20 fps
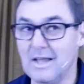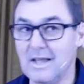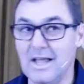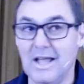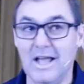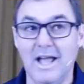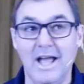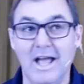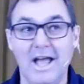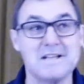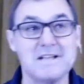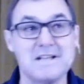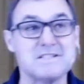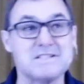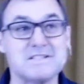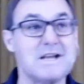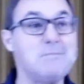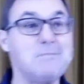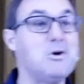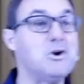and
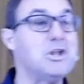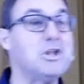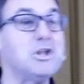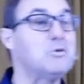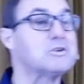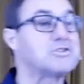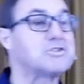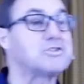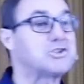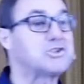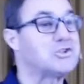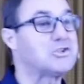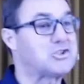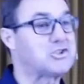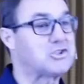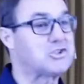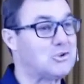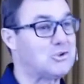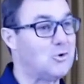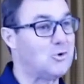somebody will start
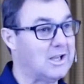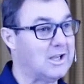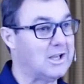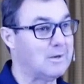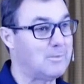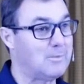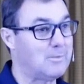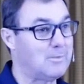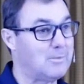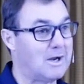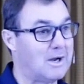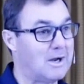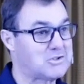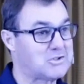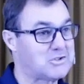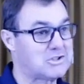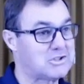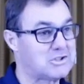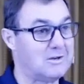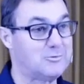talking about stuff
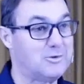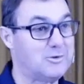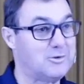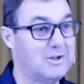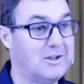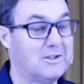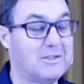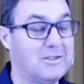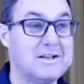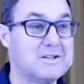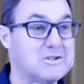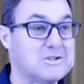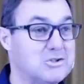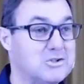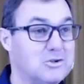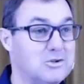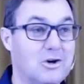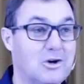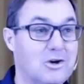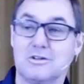that is not
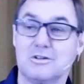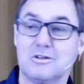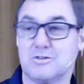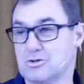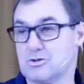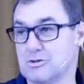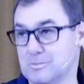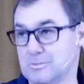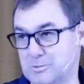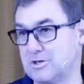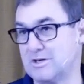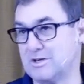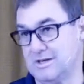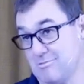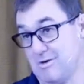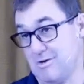scripturally correct.